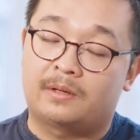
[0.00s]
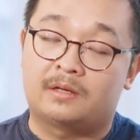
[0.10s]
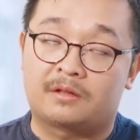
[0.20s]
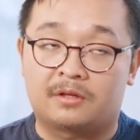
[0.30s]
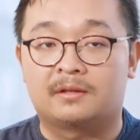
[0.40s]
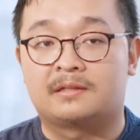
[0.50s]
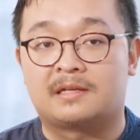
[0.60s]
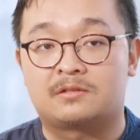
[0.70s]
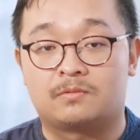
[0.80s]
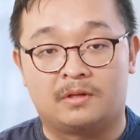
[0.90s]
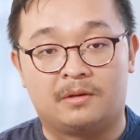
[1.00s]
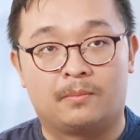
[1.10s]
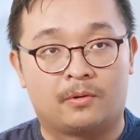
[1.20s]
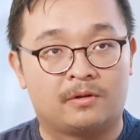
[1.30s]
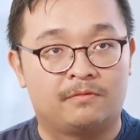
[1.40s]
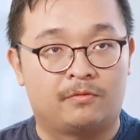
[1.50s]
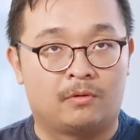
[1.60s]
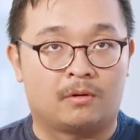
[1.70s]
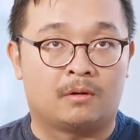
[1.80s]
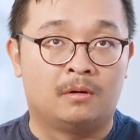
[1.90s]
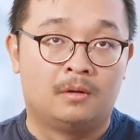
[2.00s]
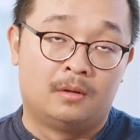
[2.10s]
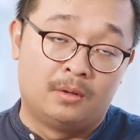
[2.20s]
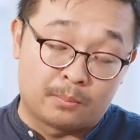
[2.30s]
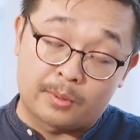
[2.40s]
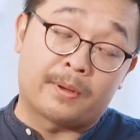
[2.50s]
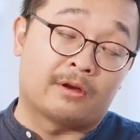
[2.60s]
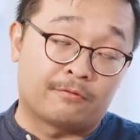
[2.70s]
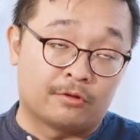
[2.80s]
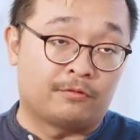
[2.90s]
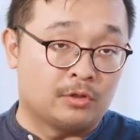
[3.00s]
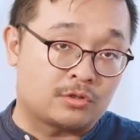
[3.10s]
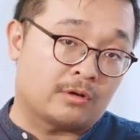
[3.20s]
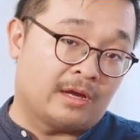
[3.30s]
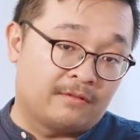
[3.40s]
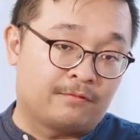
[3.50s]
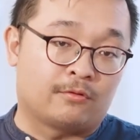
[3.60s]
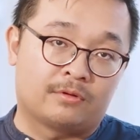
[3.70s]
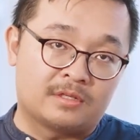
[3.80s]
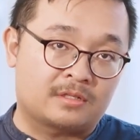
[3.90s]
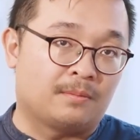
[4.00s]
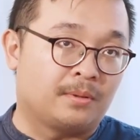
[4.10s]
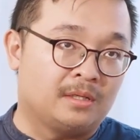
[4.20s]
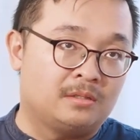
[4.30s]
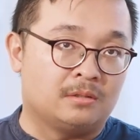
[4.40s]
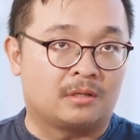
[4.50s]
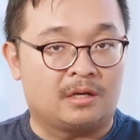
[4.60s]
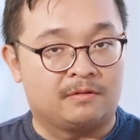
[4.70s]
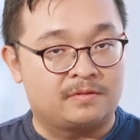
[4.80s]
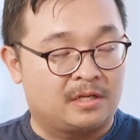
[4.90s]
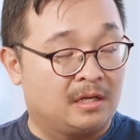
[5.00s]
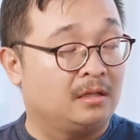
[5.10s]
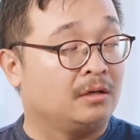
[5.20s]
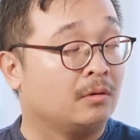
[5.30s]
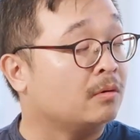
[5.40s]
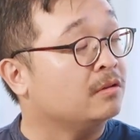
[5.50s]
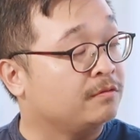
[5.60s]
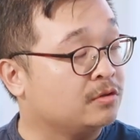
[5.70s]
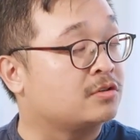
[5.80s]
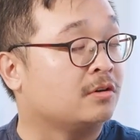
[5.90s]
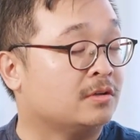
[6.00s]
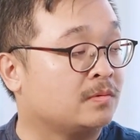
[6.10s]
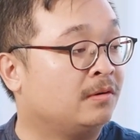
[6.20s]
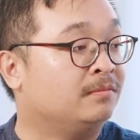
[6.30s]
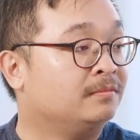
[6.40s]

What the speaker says: And I think that that's really important for preparing for the future and for this company to kind of scale and grow in the future as well.